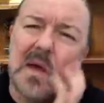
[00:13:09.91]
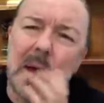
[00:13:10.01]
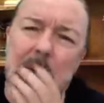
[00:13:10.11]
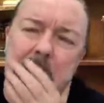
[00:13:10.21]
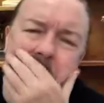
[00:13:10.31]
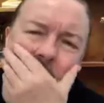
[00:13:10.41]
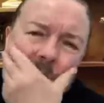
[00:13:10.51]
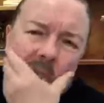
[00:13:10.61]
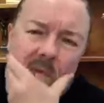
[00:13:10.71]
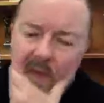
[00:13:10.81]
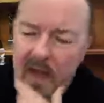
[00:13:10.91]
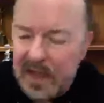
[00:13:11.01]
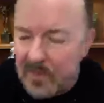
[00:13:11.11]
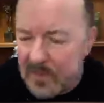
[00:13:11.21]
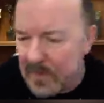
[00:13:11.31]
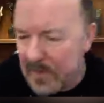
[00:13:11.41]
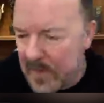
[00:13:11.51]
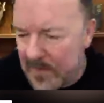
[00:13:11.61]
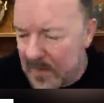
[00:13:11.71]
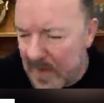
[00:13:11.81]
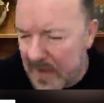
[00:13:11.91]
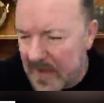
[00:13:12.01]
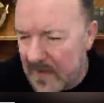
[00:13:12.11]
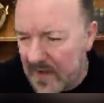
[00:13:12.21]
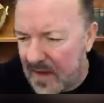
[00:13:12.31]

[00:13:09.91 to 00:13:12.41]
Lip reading: And it was amazing.